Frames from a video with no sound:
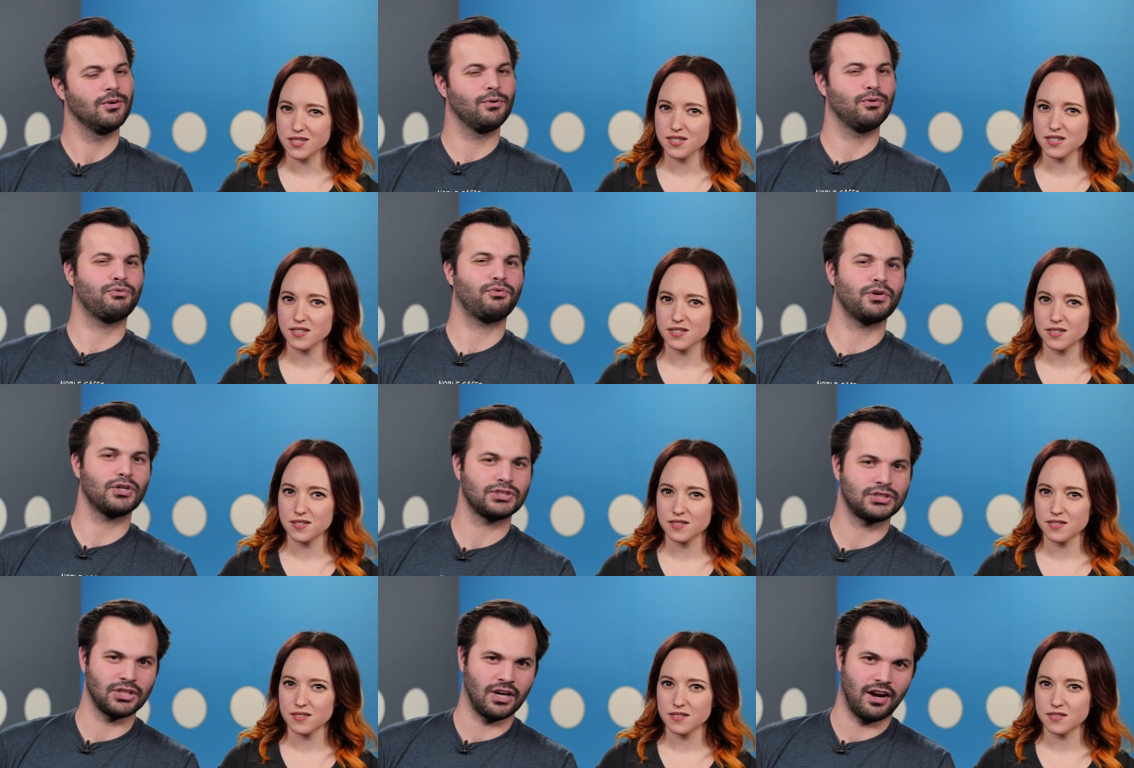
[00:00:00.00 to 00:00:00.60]
Speaker 1: Well
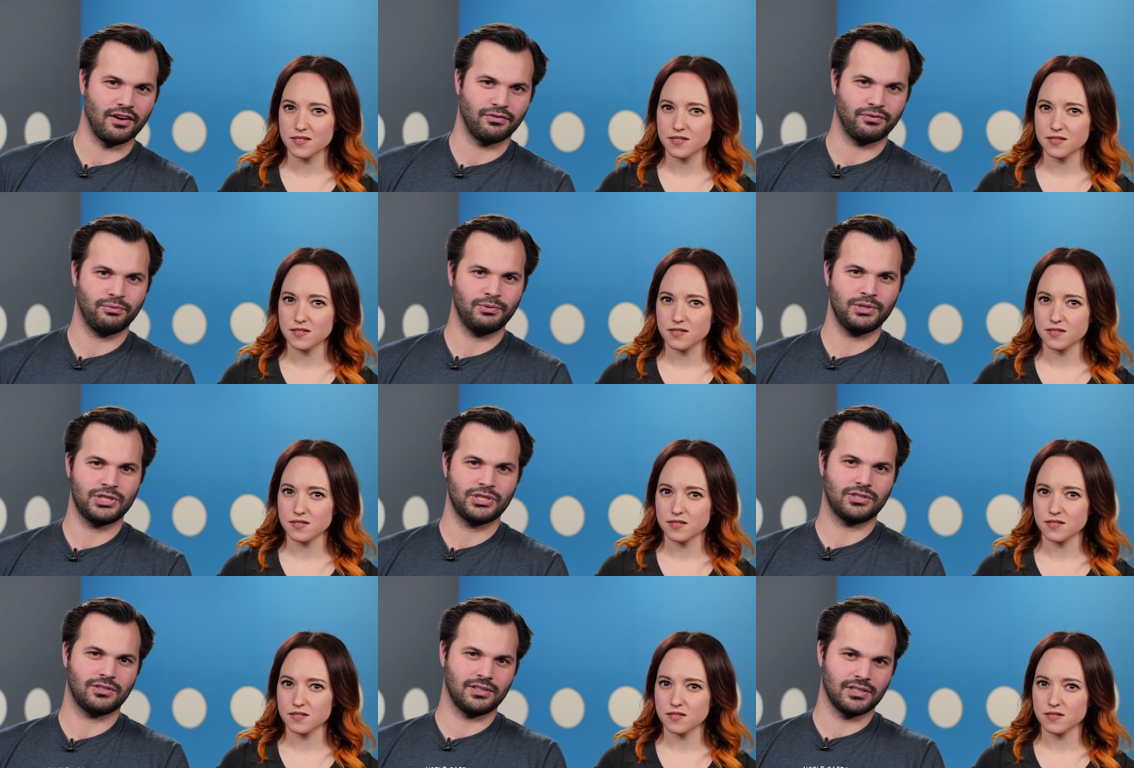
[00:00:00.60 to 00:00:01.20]
first off, we
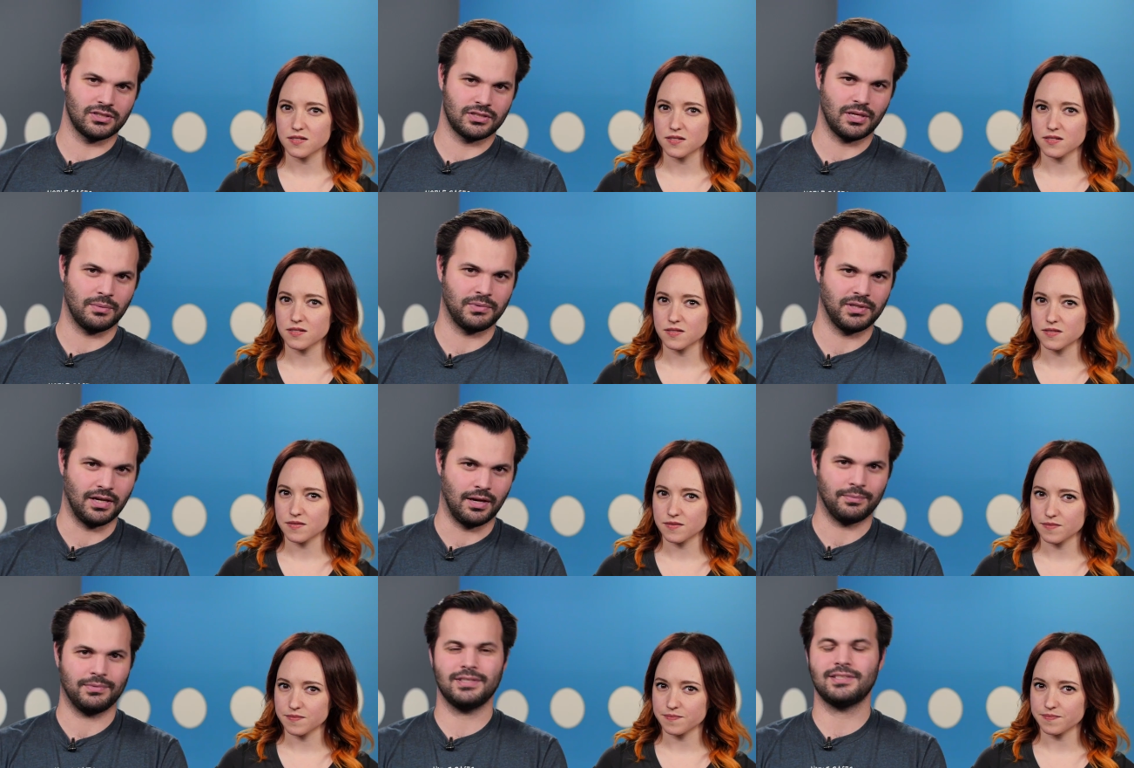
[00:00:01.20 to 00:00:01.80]
should clear something
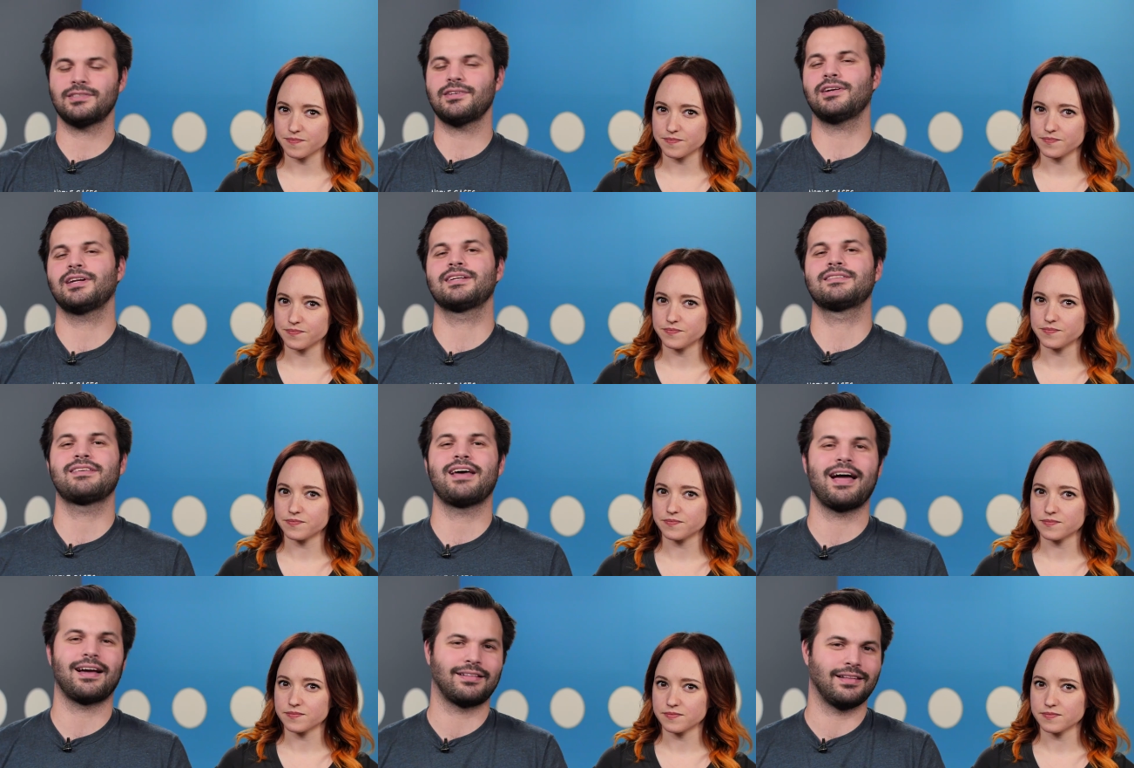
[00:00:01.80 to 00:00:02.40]
up. These aren't
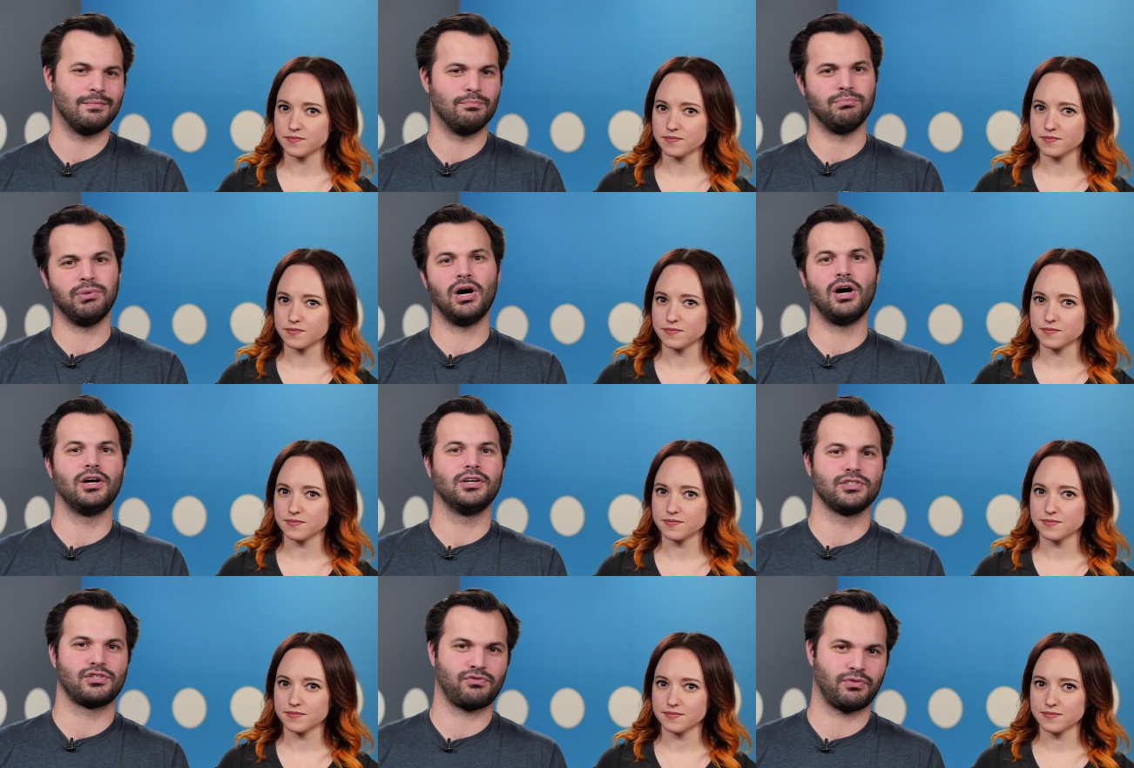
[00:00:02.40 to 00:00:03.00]
exactly
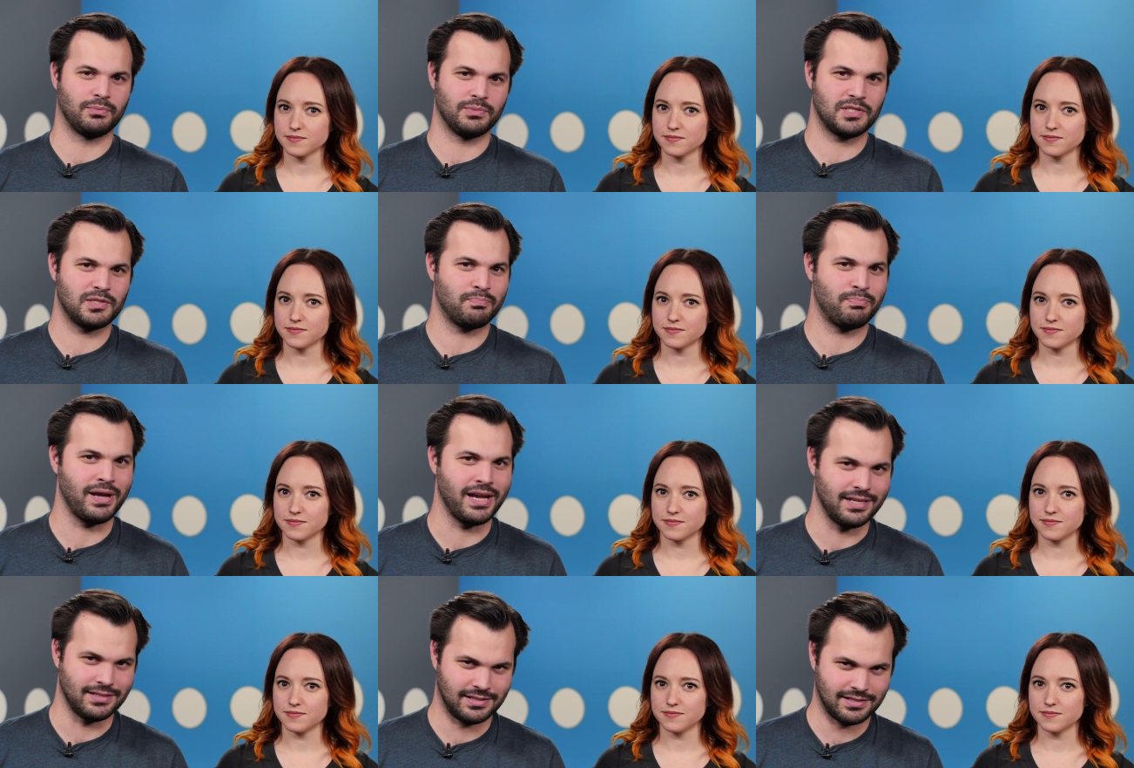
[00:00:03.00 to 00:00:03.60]
balls from
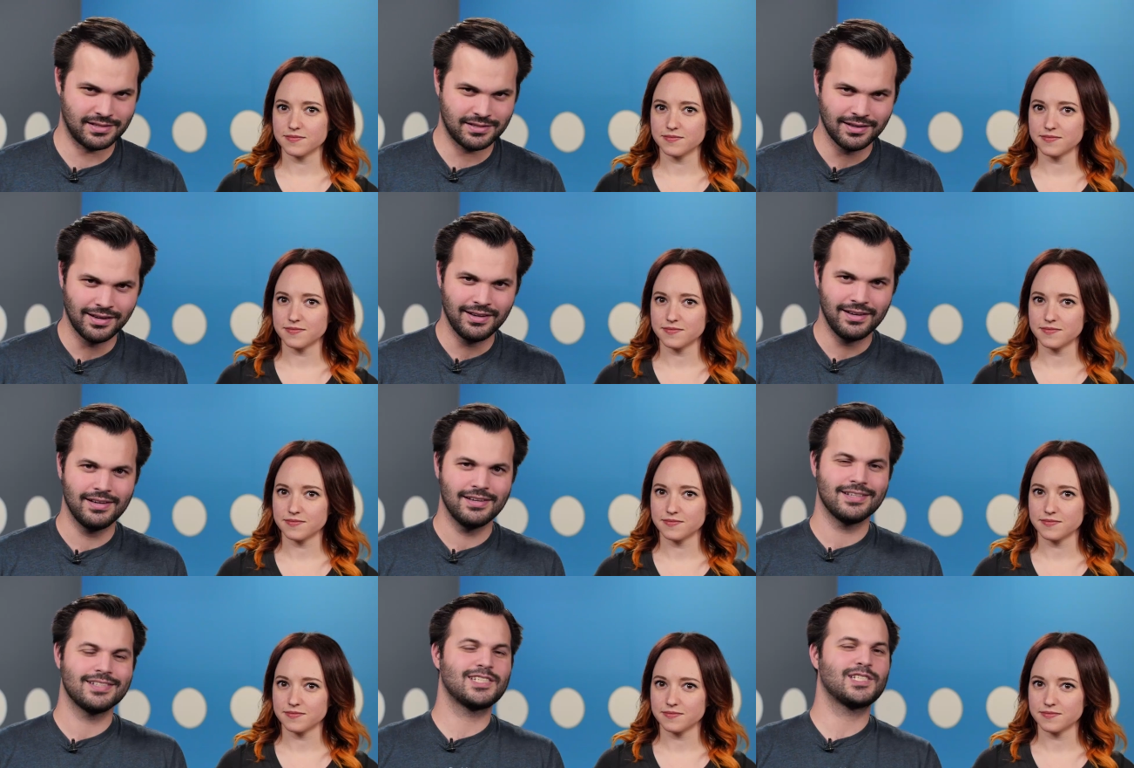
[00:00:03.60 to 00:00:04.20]
space.
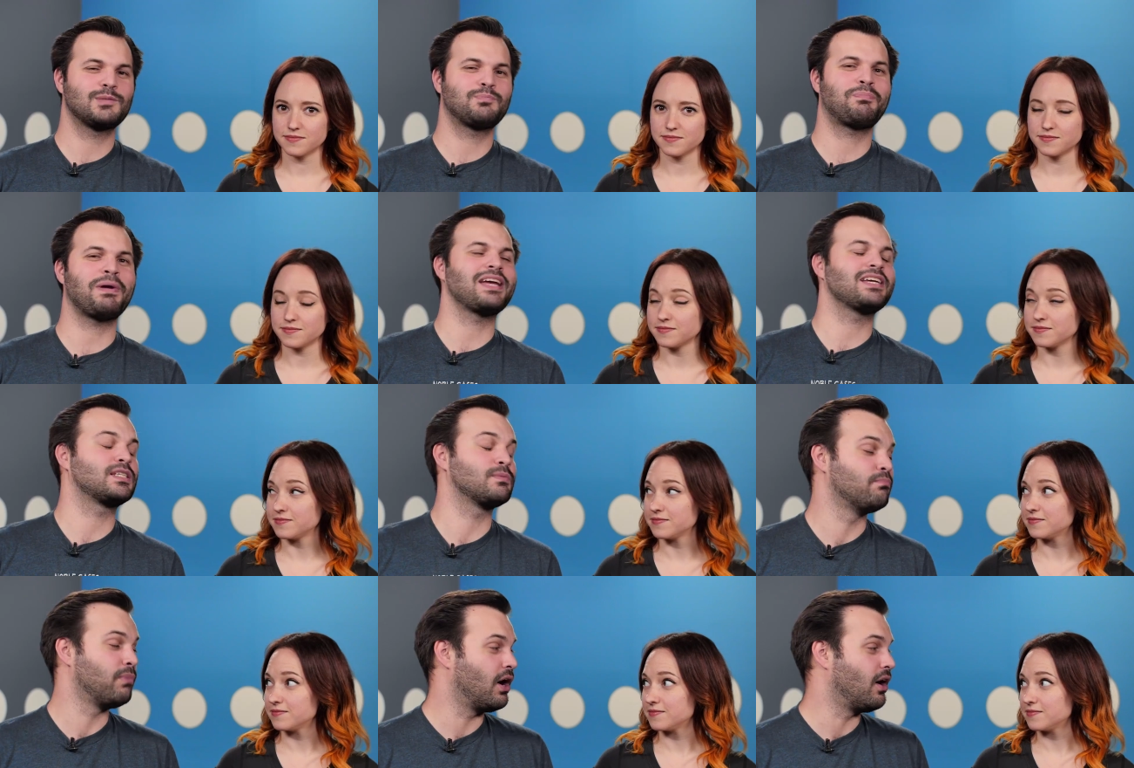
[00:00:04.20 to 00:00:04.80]
Space
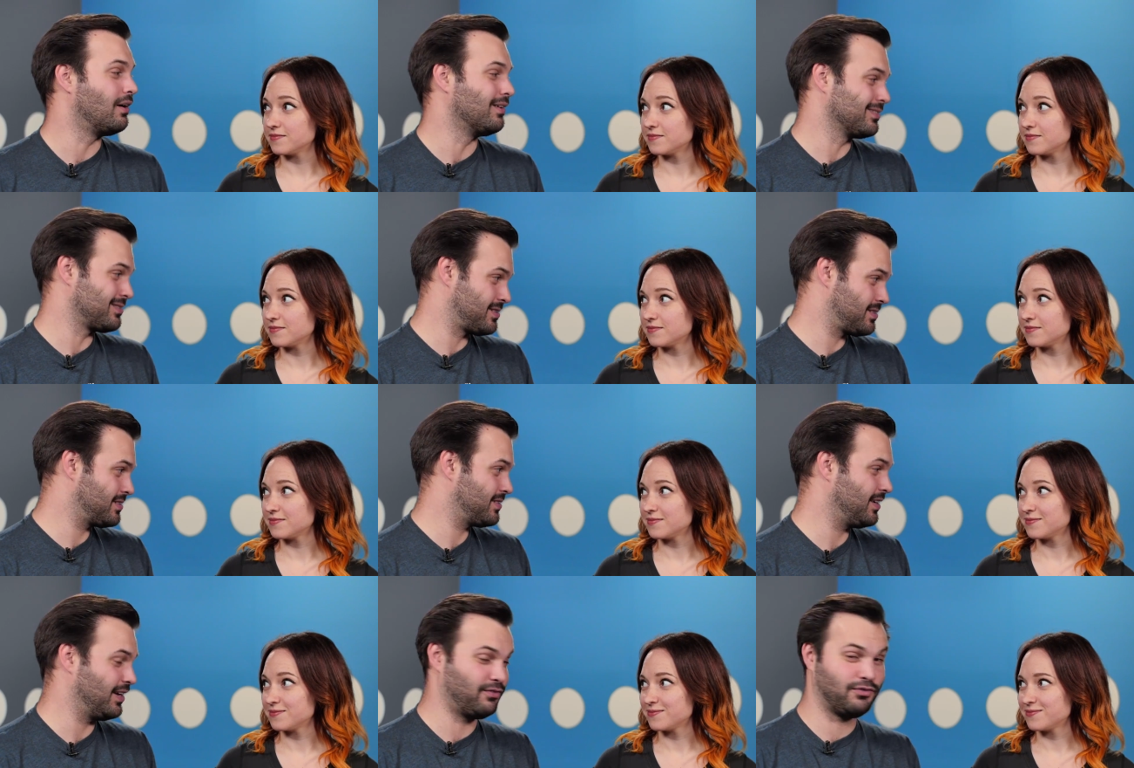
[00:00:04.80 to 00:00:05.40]
balls,
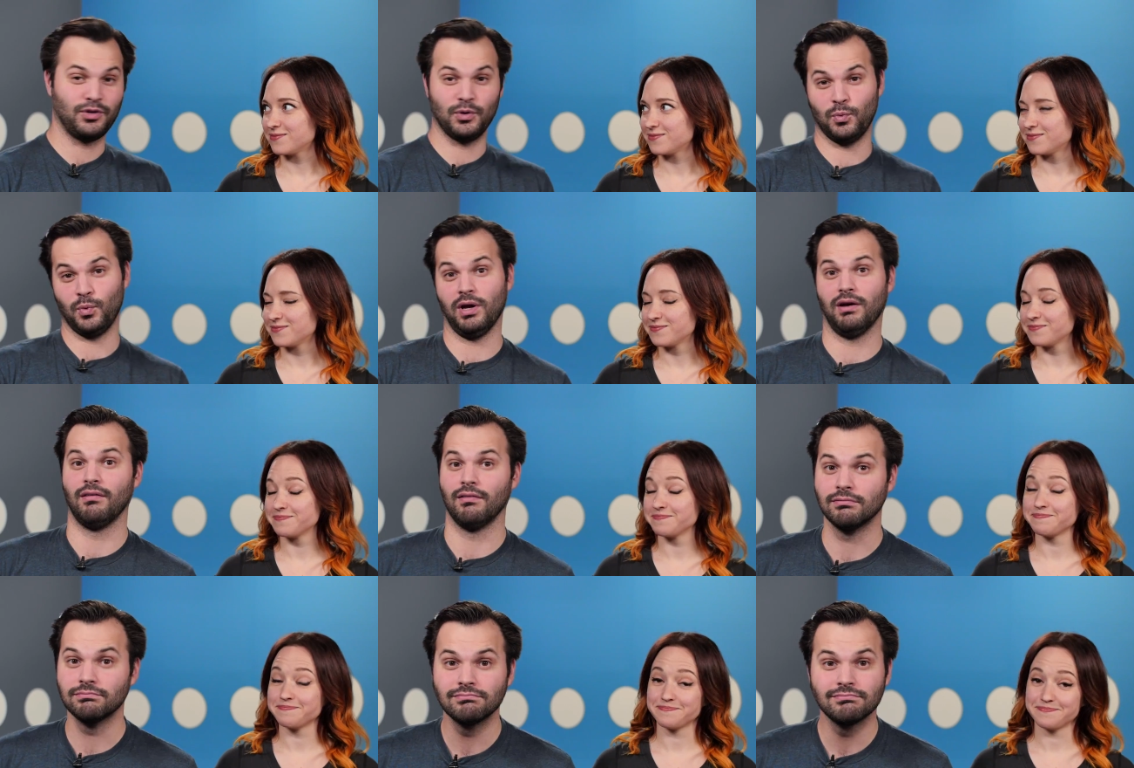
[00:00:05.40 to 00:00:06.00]
if you will